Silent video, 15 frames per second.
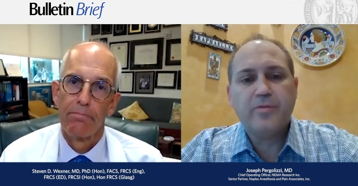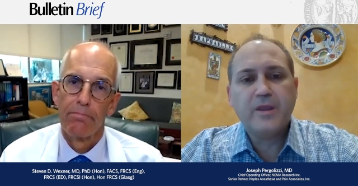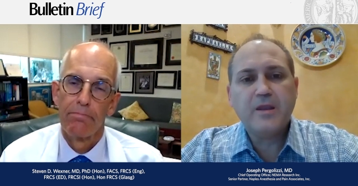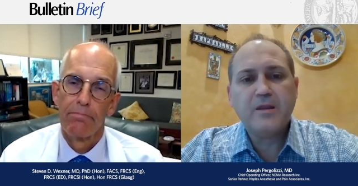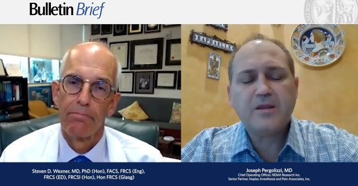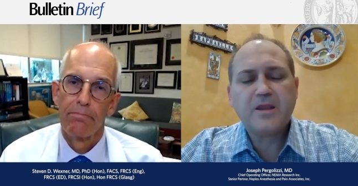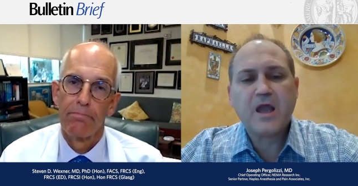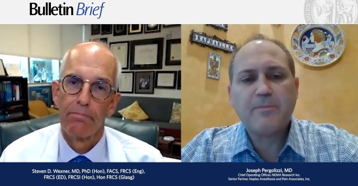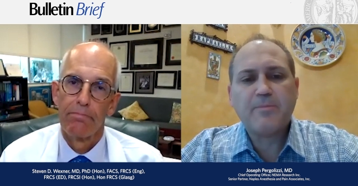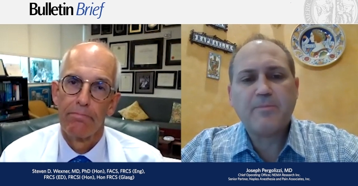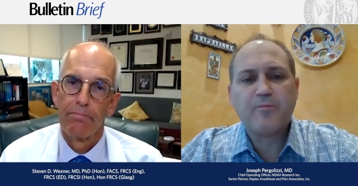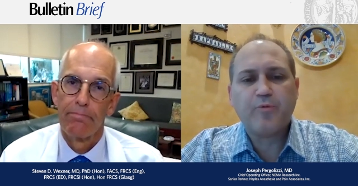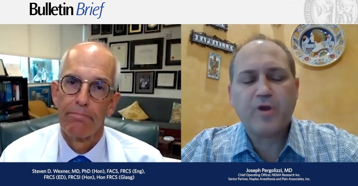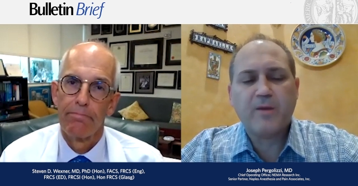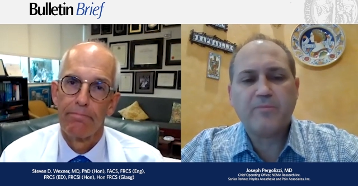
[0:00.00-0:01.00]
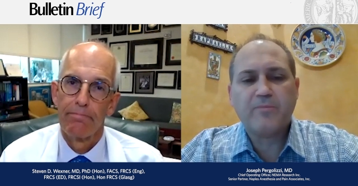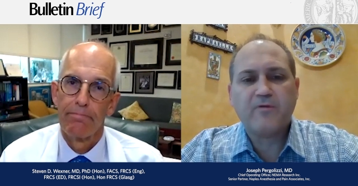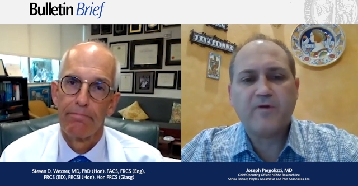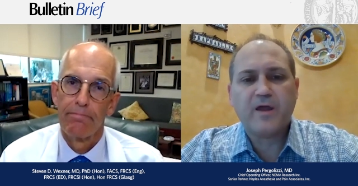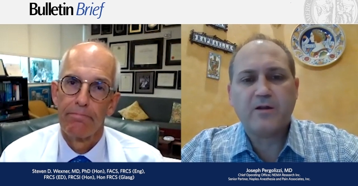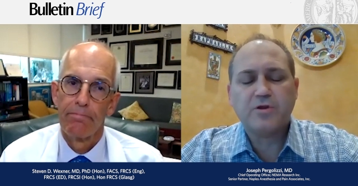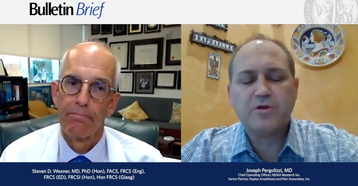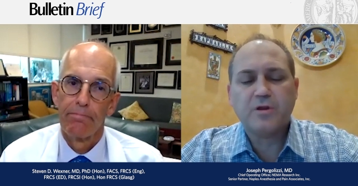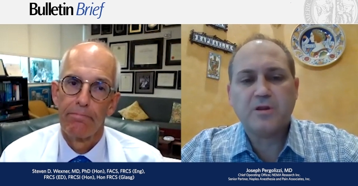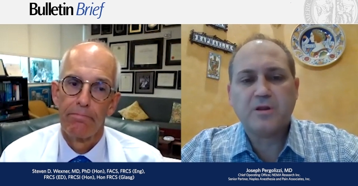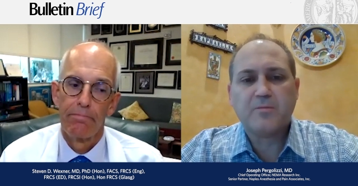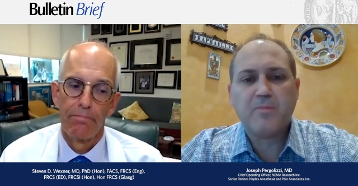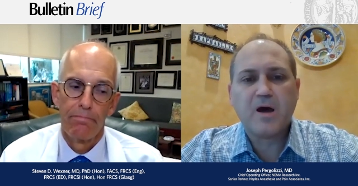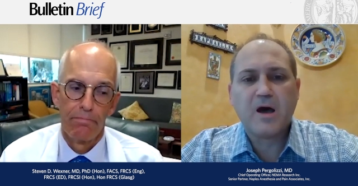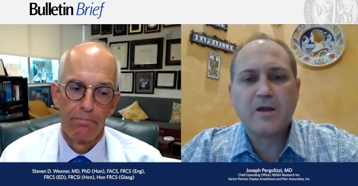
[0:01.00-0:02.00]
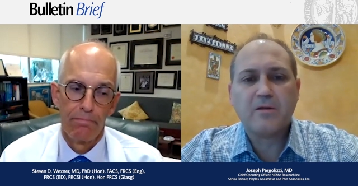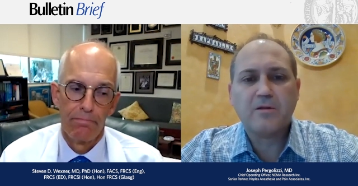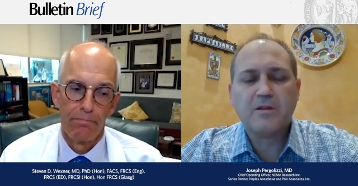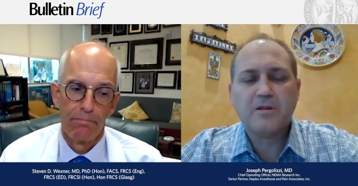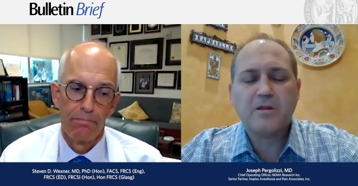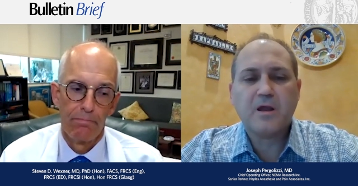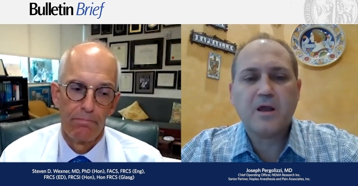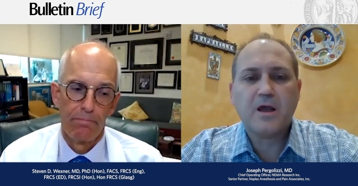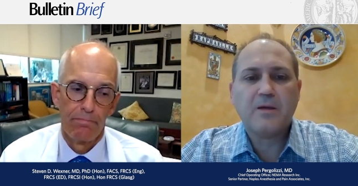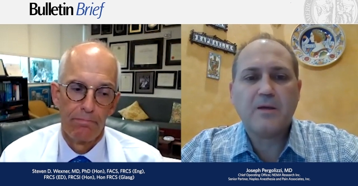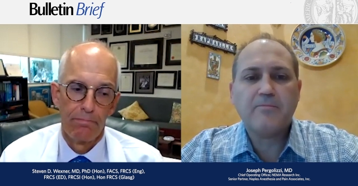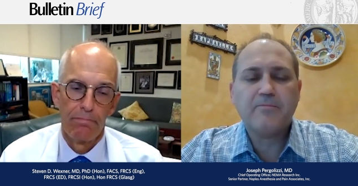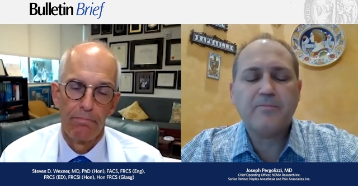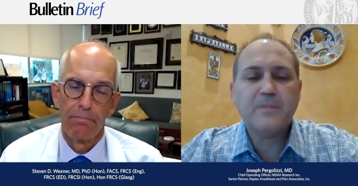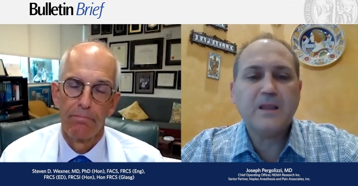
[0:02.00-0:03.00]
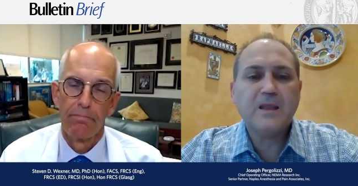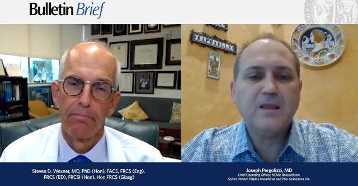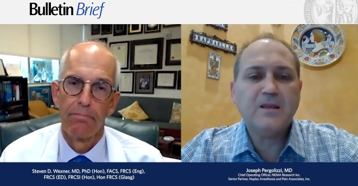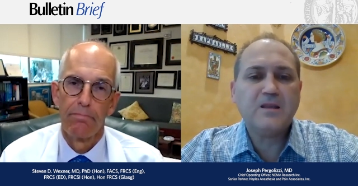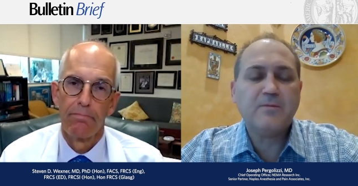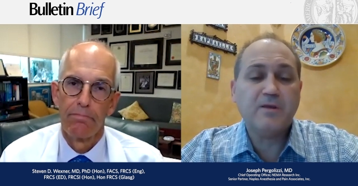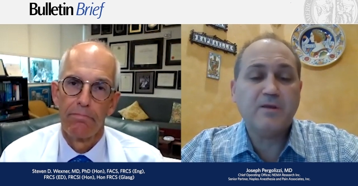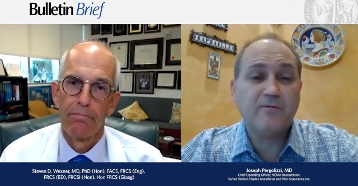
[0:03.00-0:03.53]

Speaker 1: these type of preemptive analgesic models um, need to